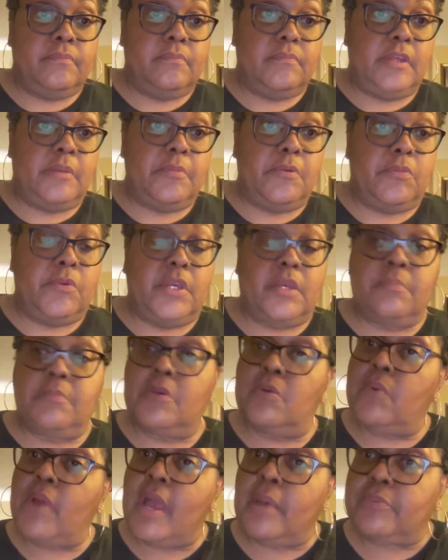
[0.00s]
Maybe we can
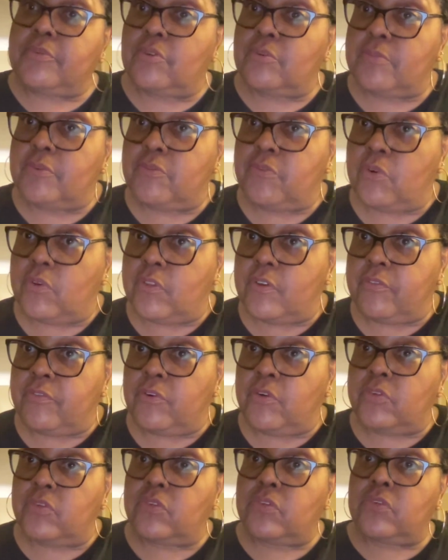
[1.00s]
be raptured before their
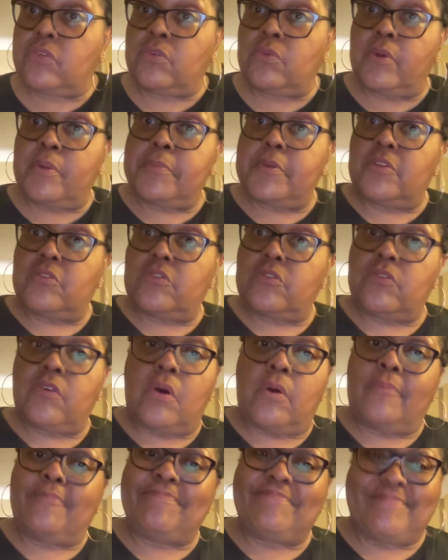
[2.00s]
first scrimmage,
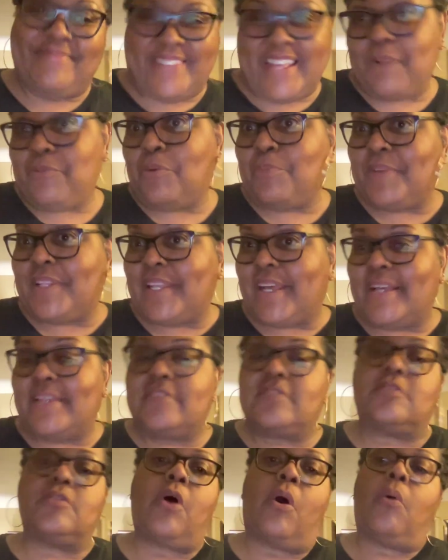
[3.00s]
so that would be
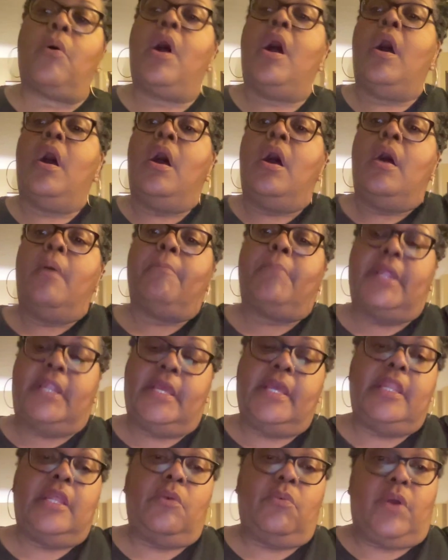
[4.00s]
nice. No, but
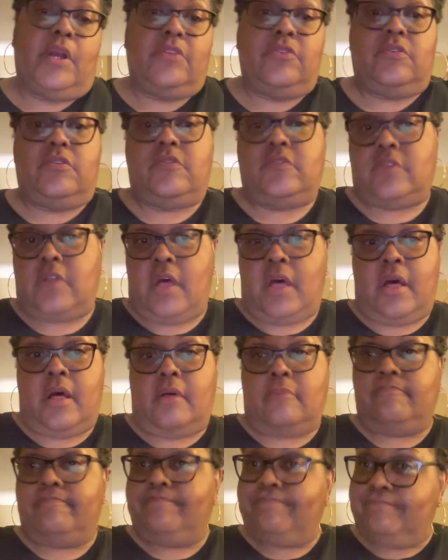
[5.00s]
anyway, just
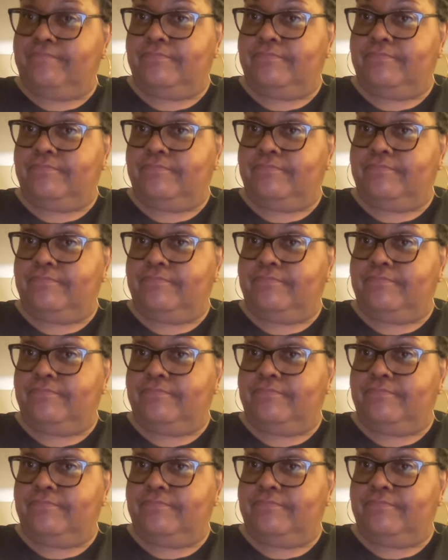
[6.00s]
um,